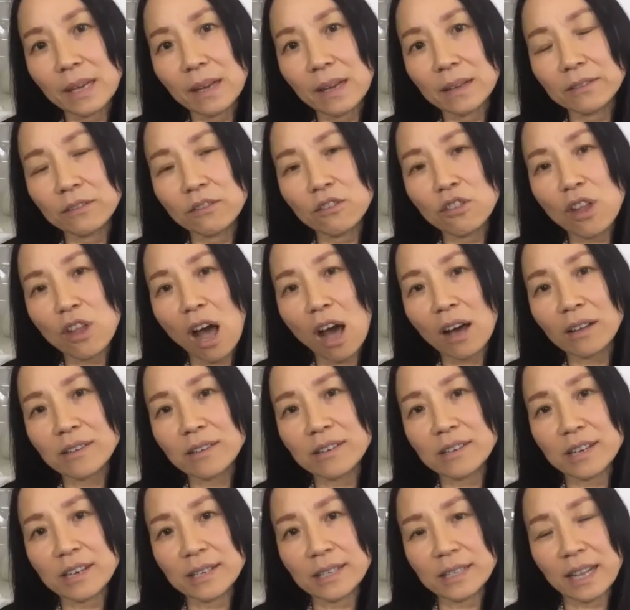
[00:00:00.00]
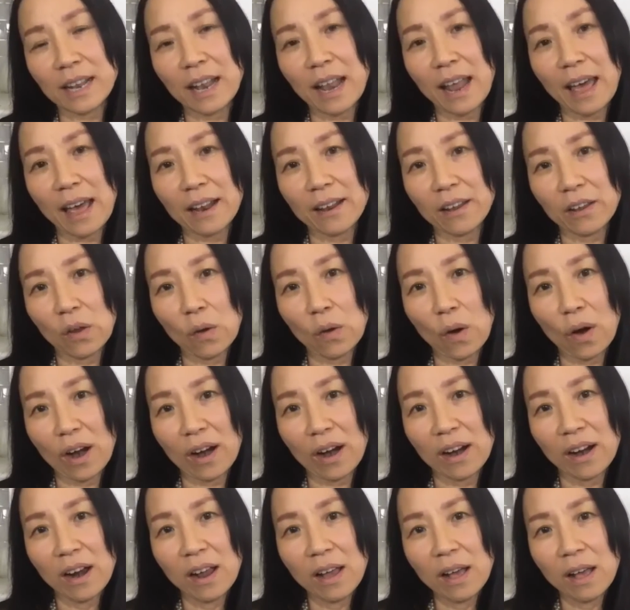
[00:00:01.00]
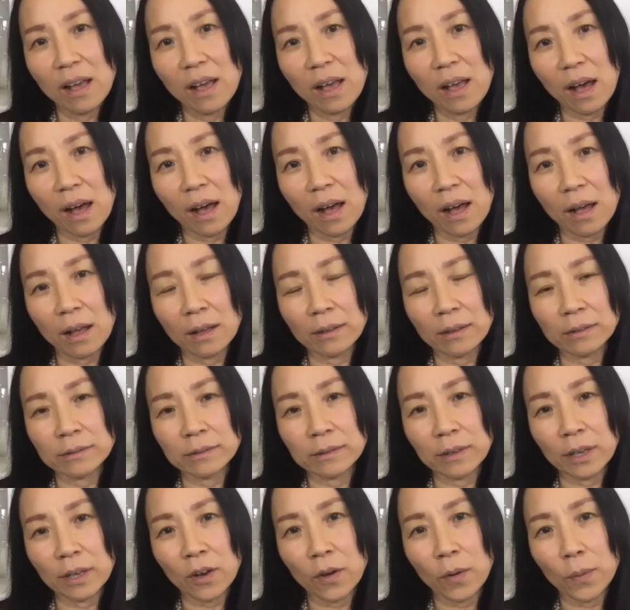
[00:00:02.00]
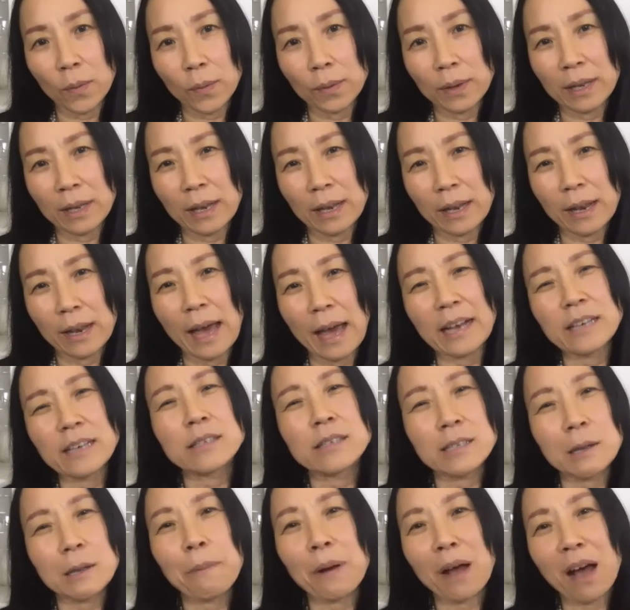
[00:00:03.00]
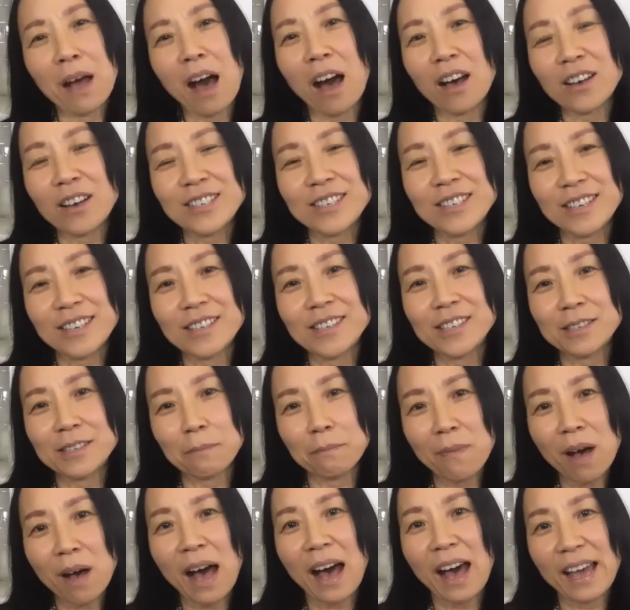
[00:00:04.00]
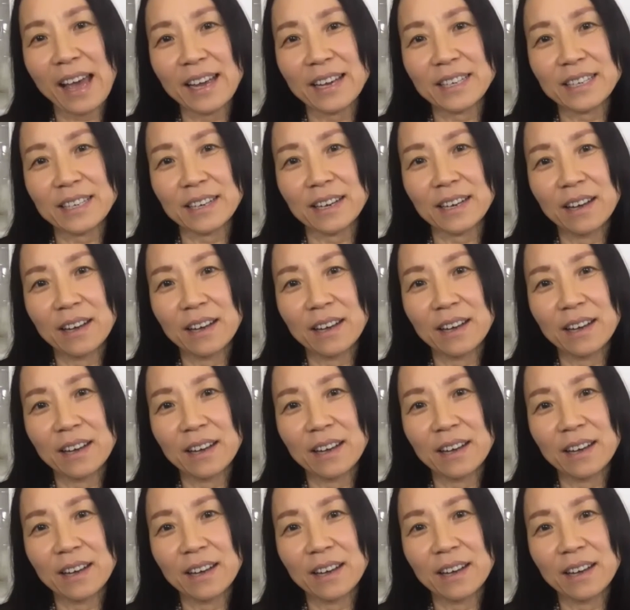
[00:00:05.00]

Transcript: not just let your you know, like subconscious mind